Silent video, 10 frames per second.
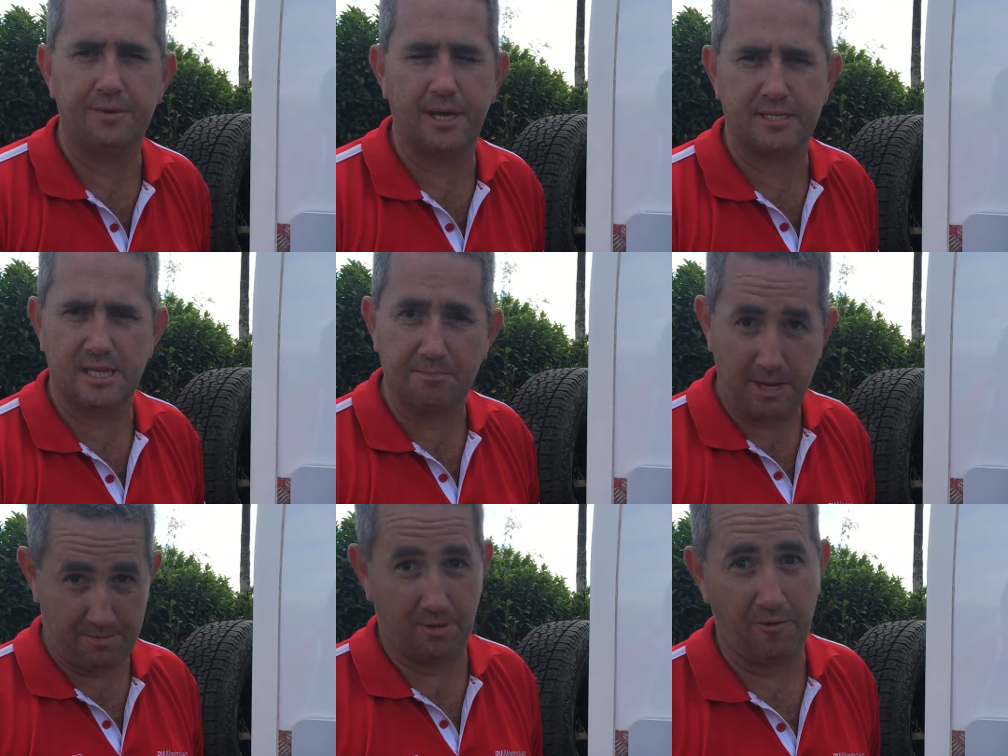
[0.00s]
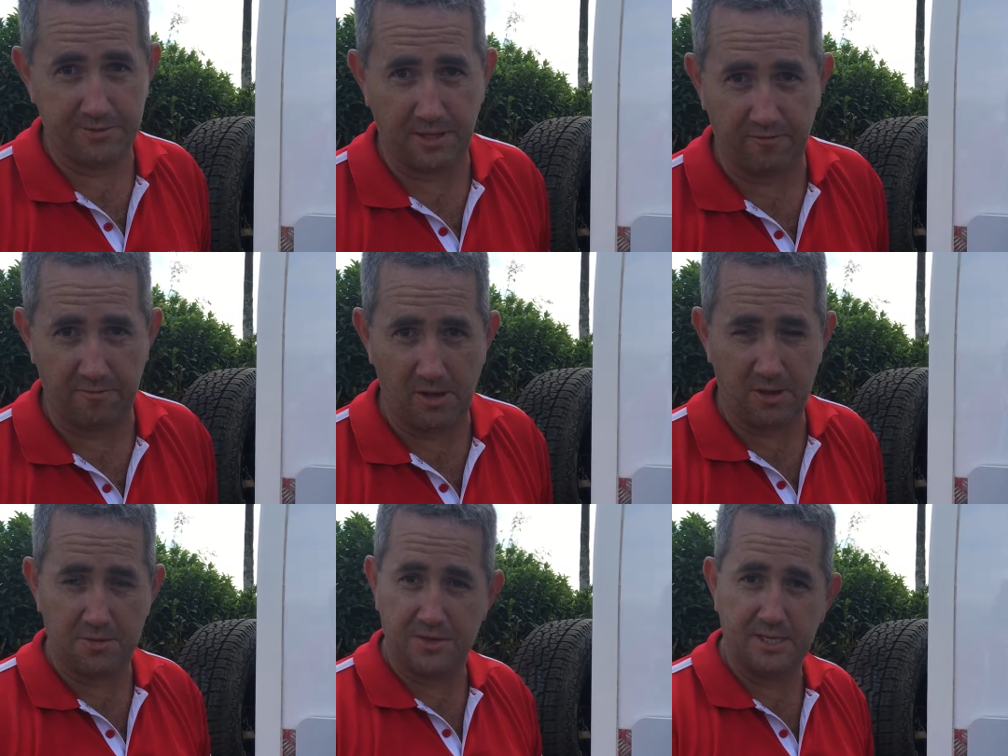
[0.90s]
Now, some people are obviously
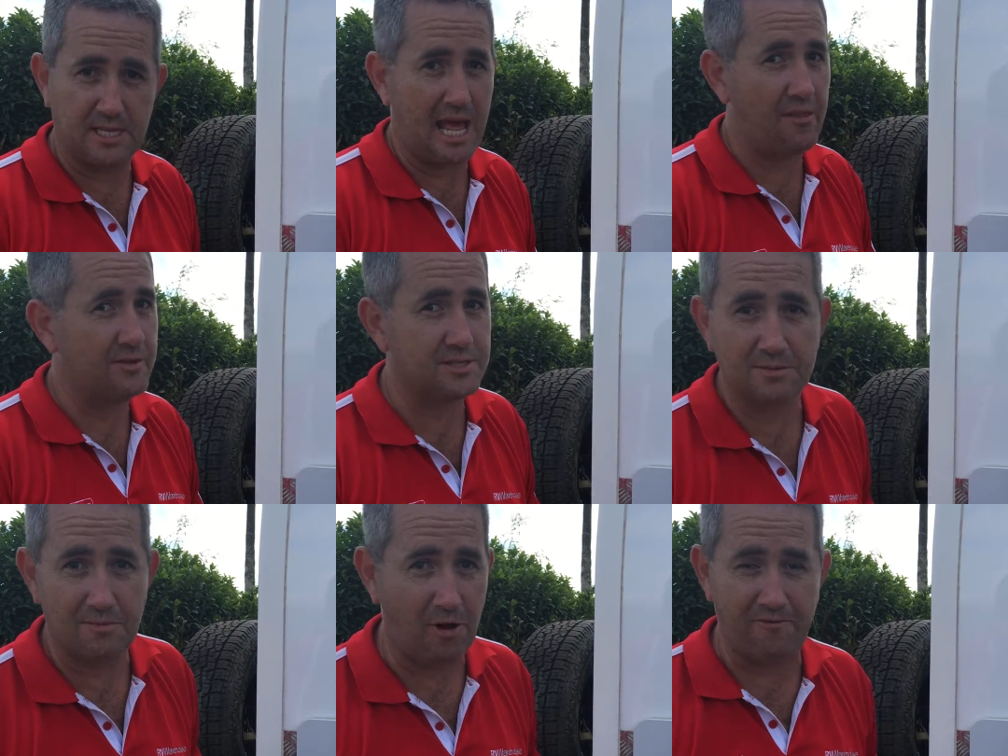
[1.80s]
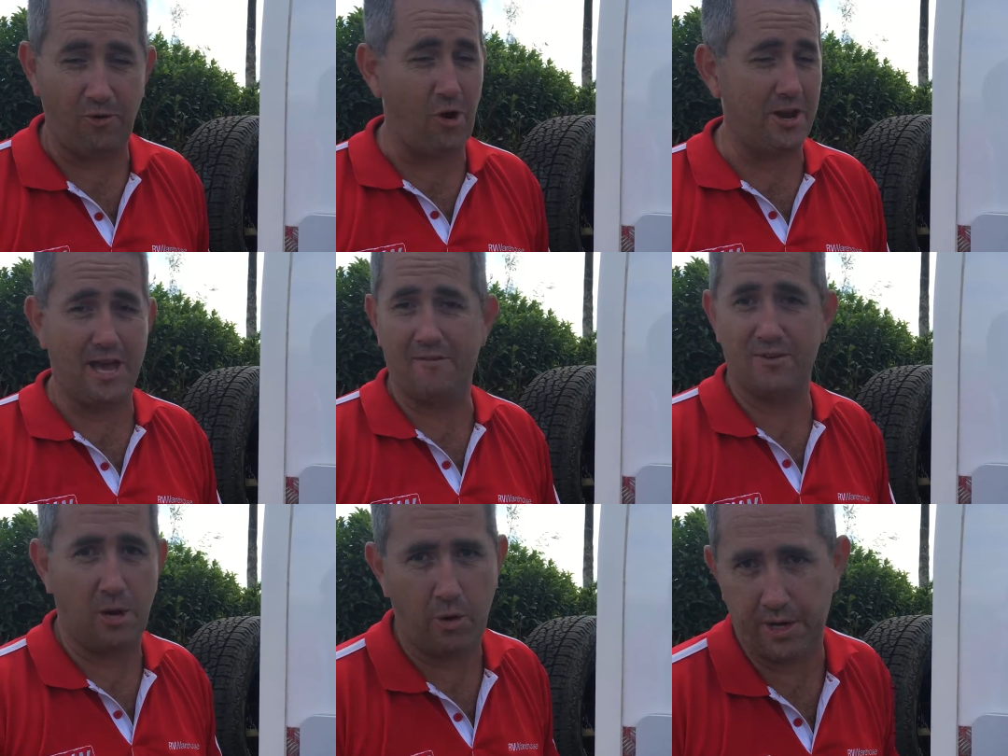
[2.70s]
familiar with this, and others, I find, have
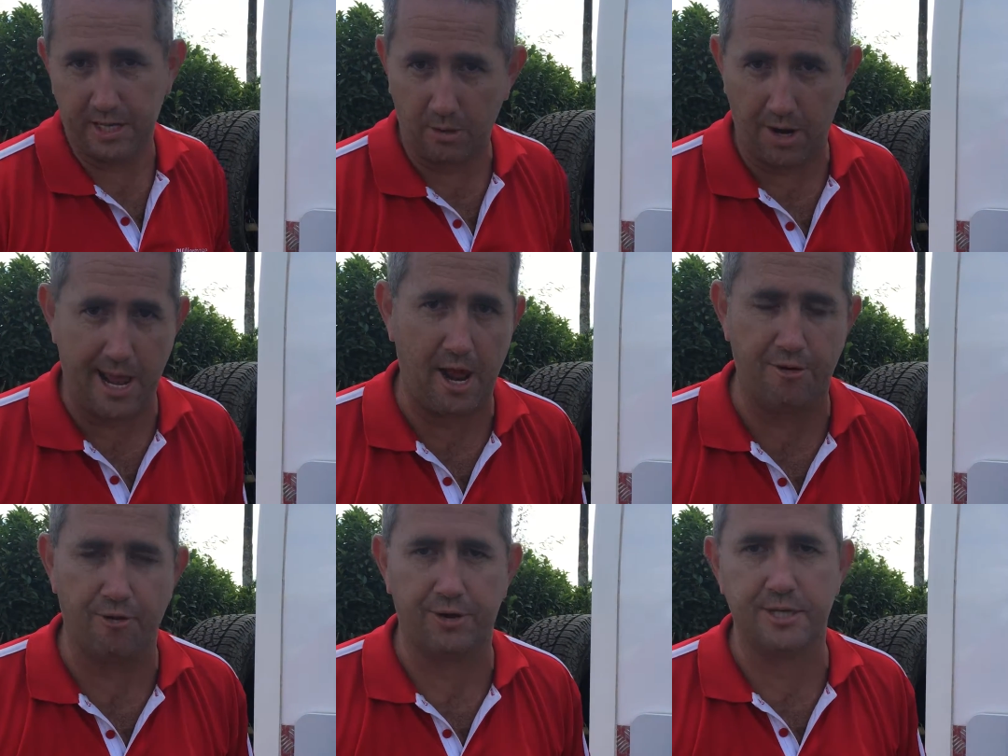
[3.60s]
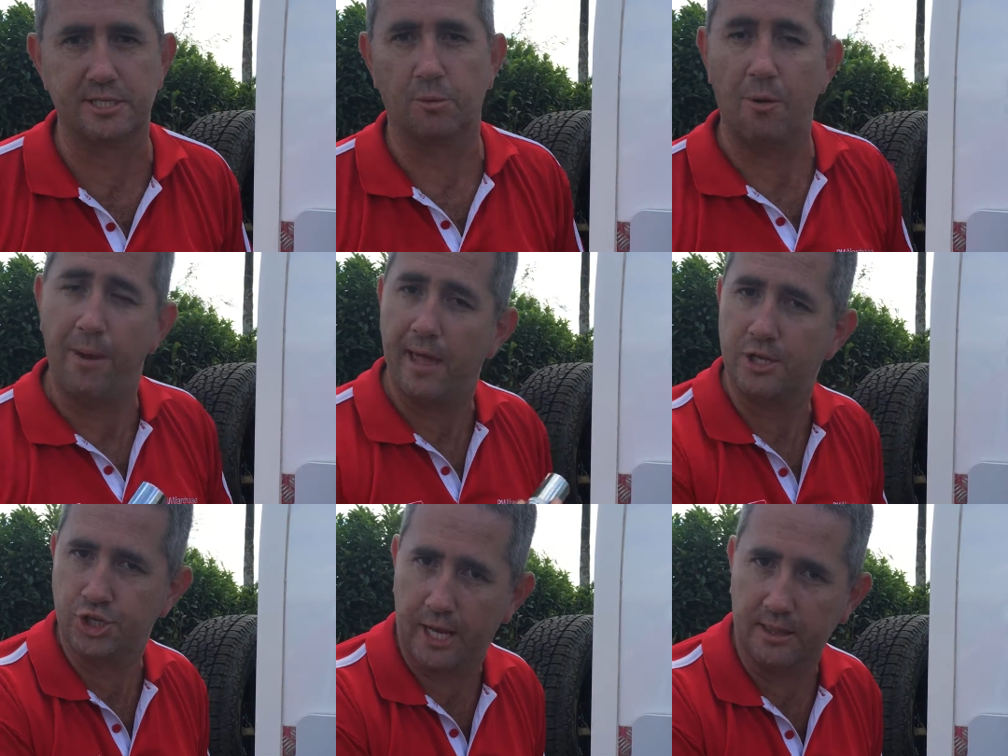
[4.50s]
no idea what an anode rod is. So we're about
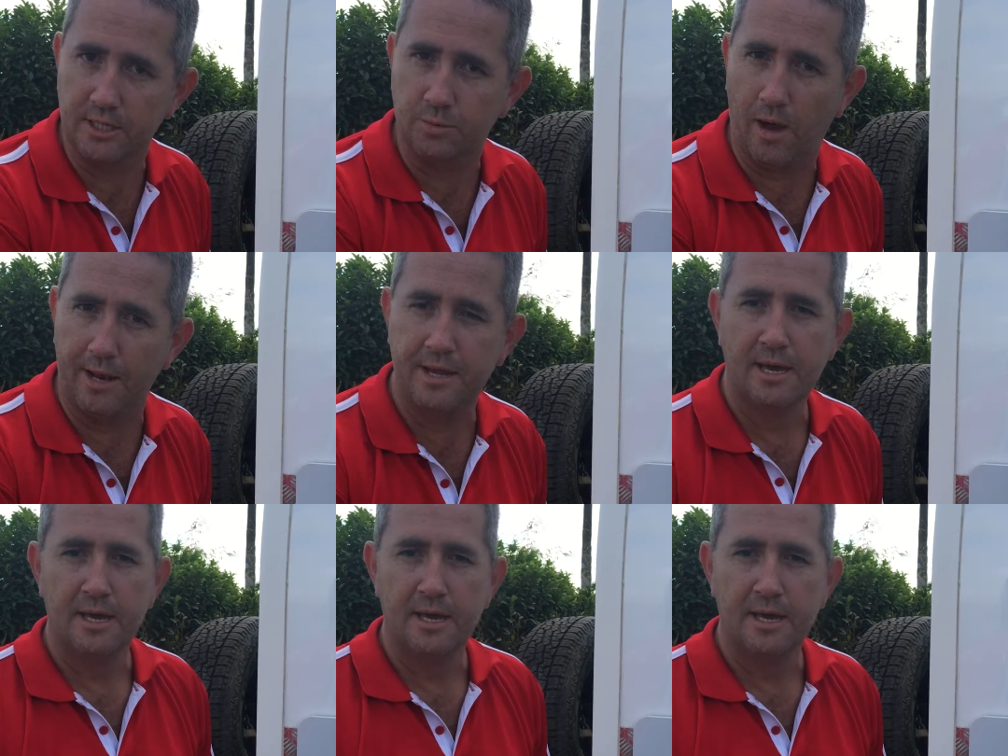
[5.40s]
to check this one.